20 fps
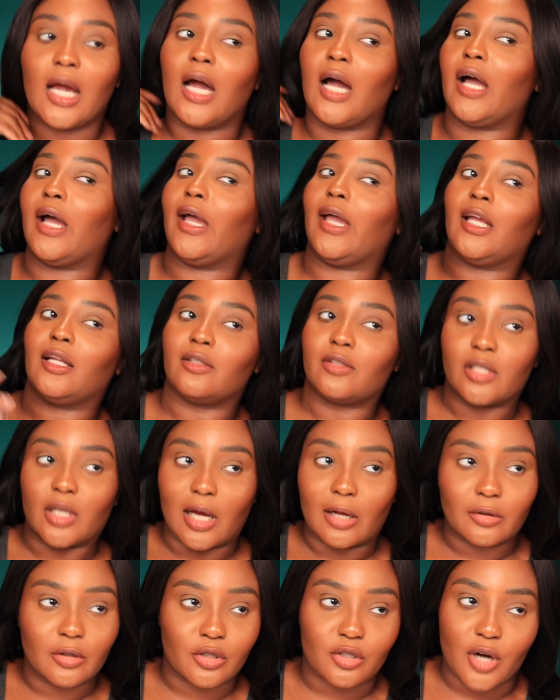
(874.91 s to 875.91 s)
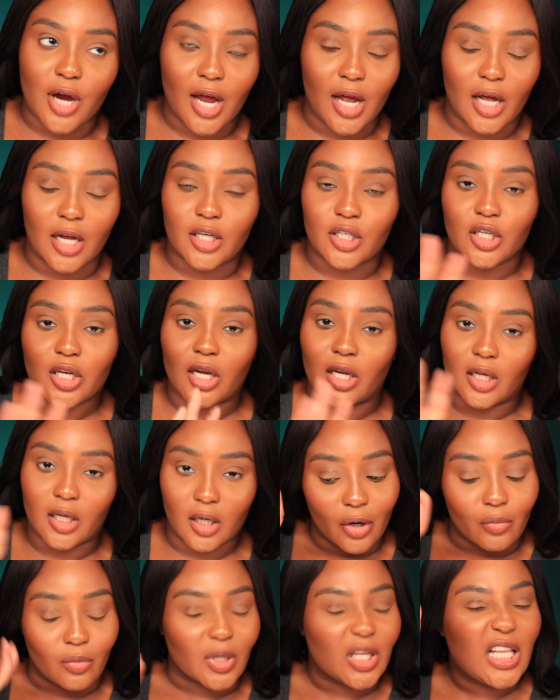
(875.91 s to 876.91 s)
I took out the trash, like
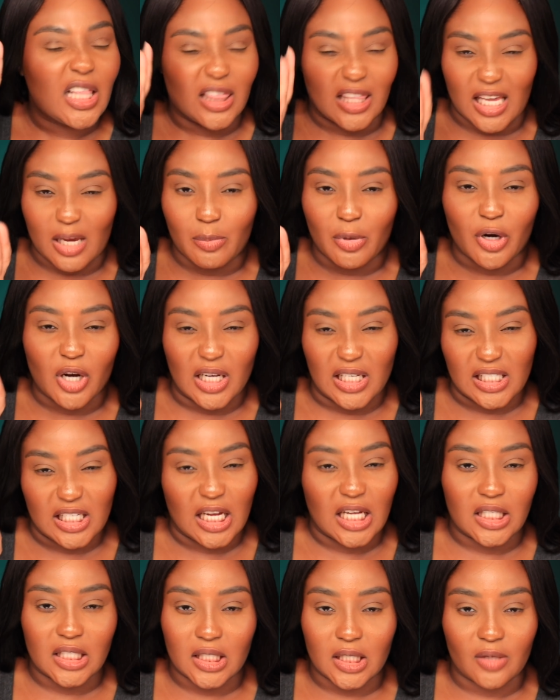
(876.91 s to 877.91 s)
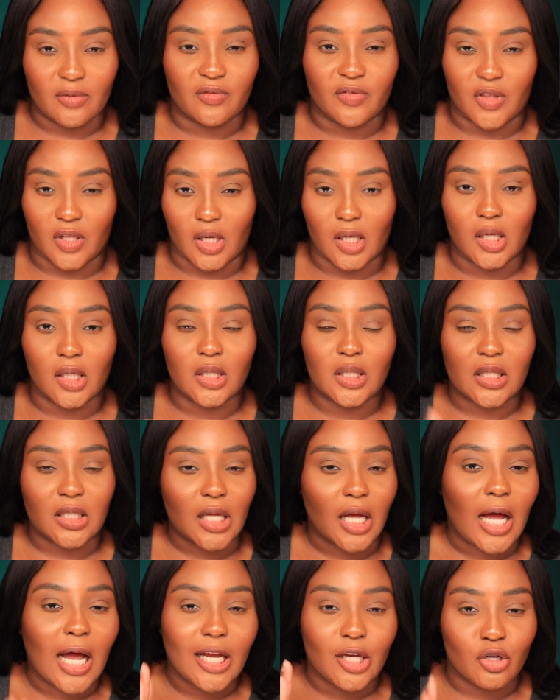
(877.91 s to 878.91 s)
really labor intensive things
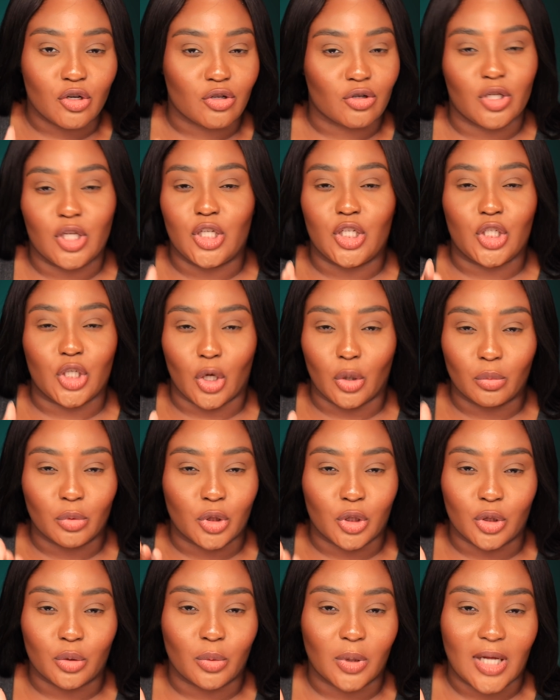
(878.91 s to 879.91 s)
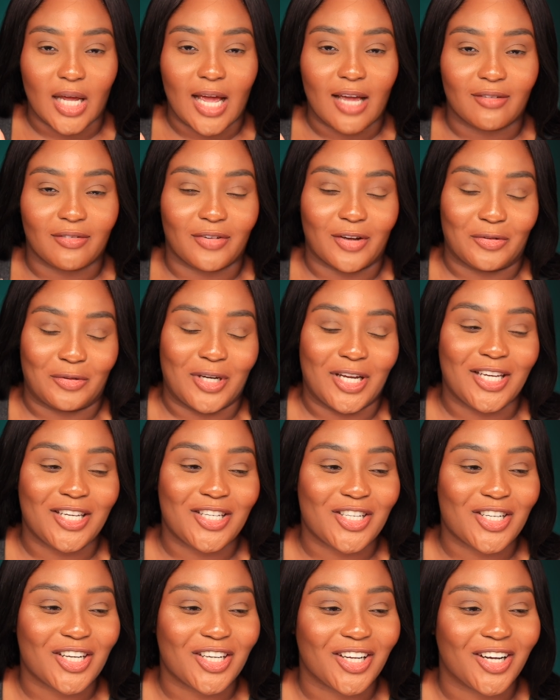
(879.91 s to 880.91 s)
that I usually don't do when I have
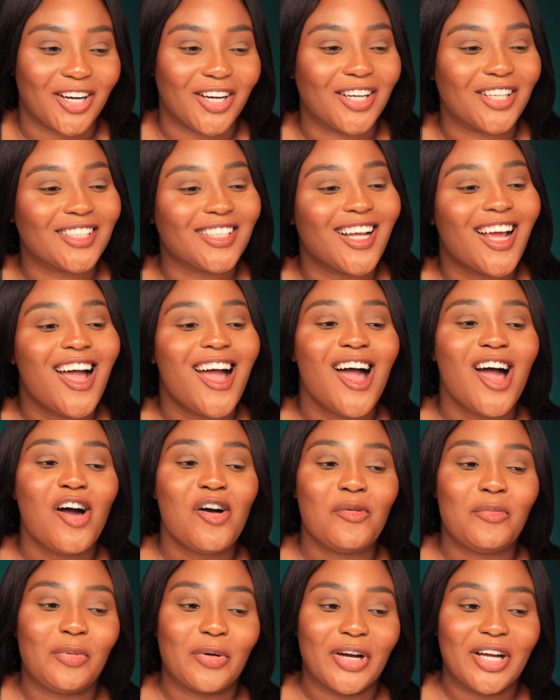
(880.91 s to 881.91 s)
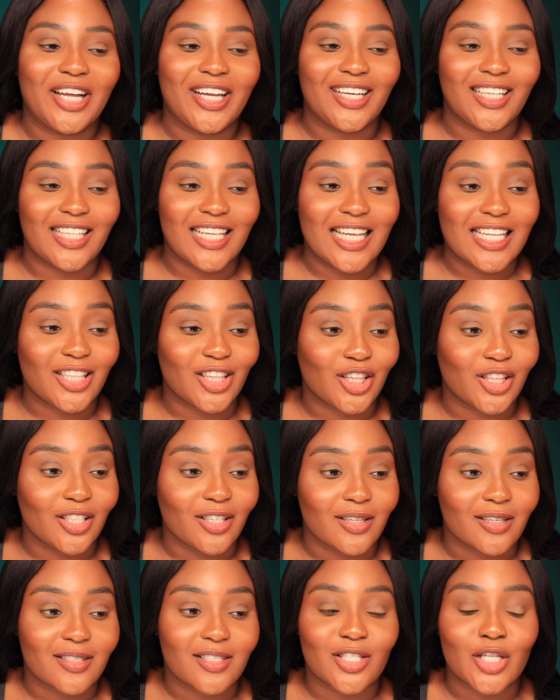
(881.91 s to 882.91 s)
foundation on. But it
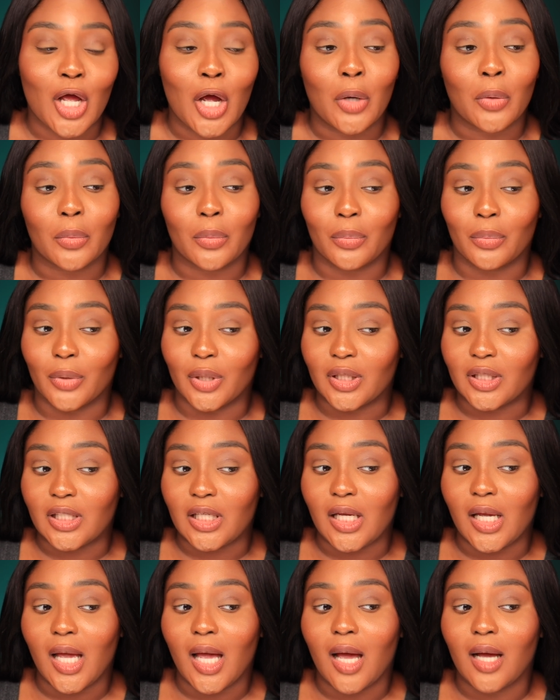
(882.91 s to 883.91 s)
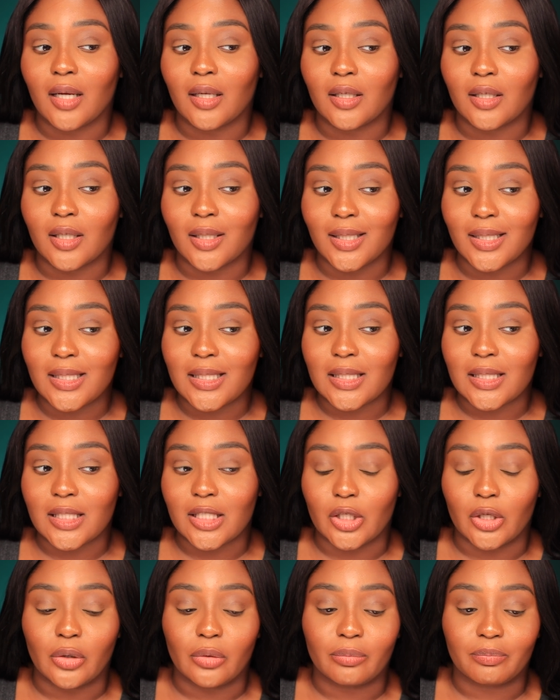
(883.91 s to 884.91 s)
looks really good
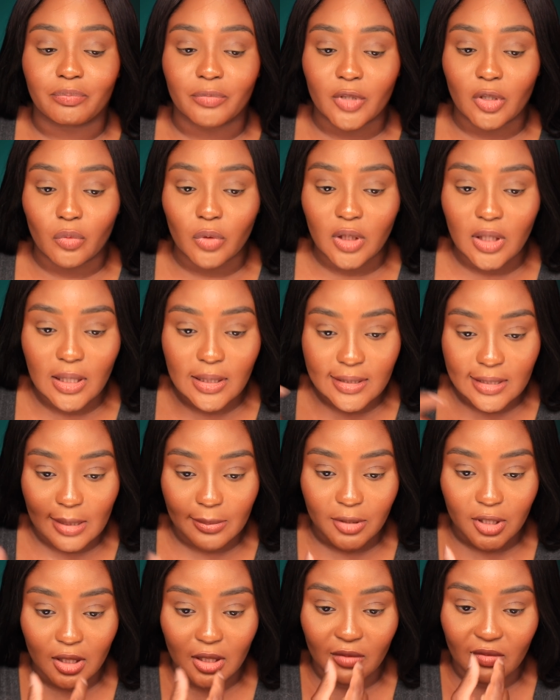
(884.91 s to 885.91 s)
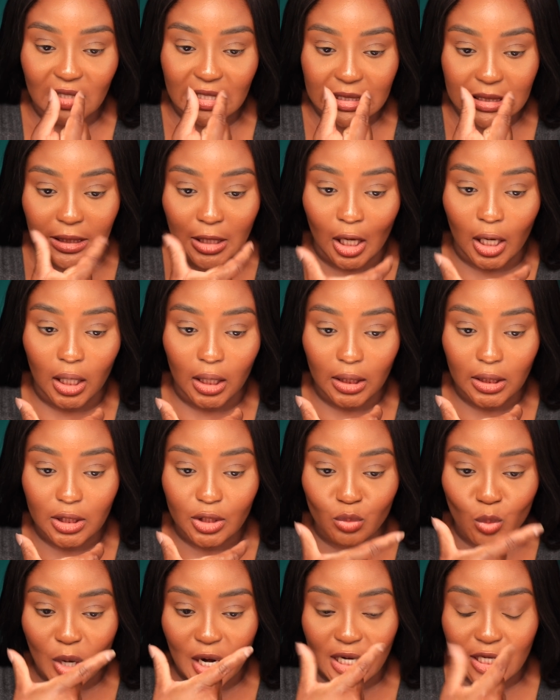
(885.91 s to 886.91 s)
still, with the exception of these
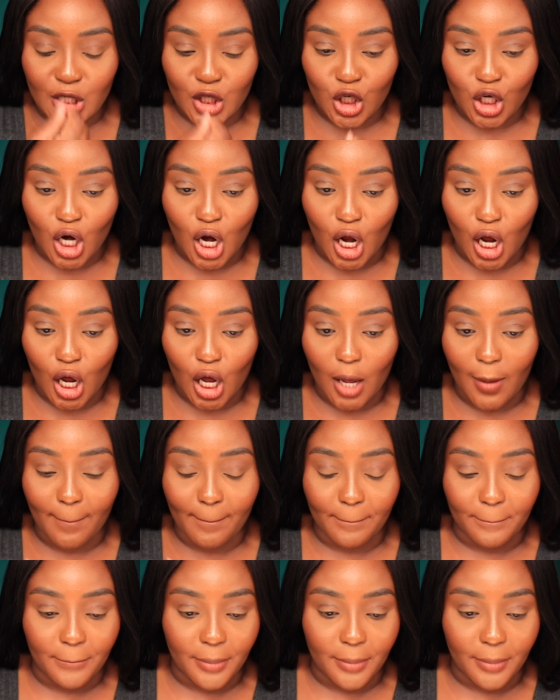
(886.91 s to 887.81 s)
lines right here.